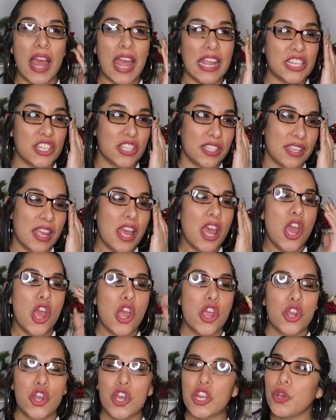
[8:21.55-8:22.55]
I just
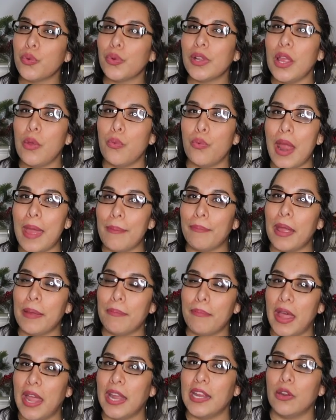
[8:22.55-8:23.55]
couldn't really wrap my
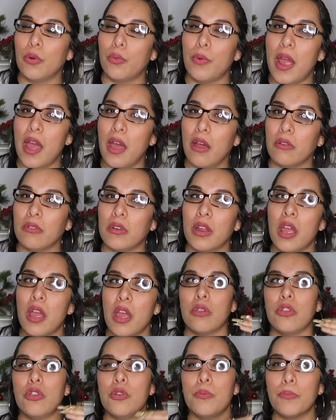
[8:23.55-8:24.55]
mind around
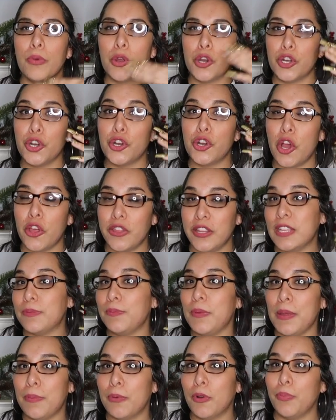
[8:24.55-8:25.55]
you murdered all
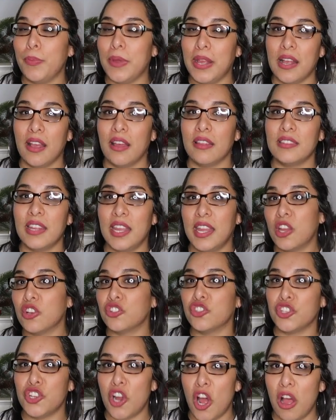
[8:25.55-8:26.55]
these people because they
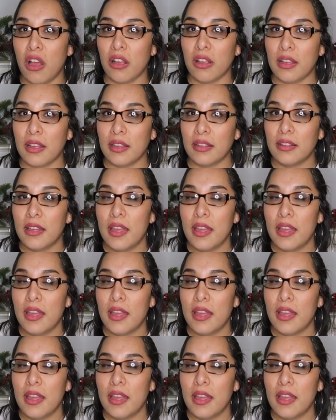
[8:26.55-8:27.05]
killed your dog.